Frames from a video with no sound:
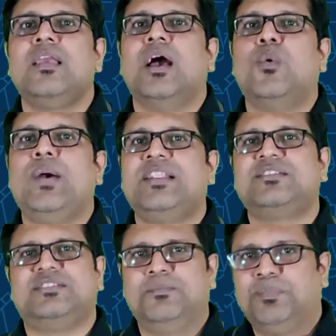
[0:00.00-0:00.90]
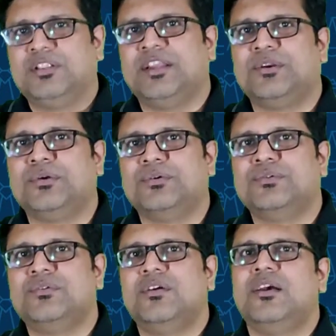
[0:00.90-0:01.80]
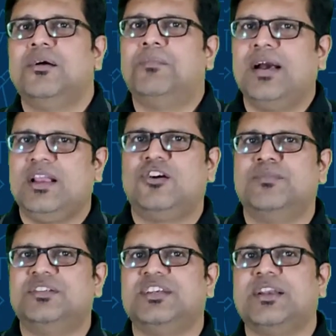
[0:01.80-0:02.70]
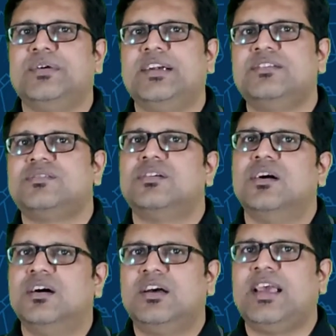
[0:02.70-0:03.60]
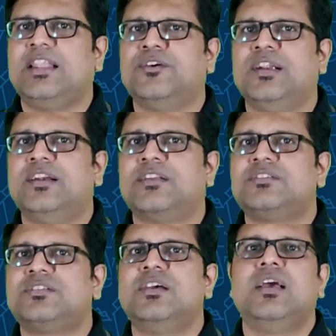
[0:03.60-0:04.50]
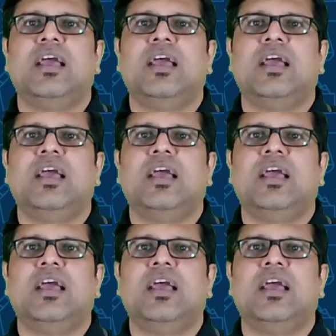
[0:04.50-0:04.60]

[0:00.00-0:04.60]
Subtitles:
A very simple thing to do. Buy government securities, earn annual interest,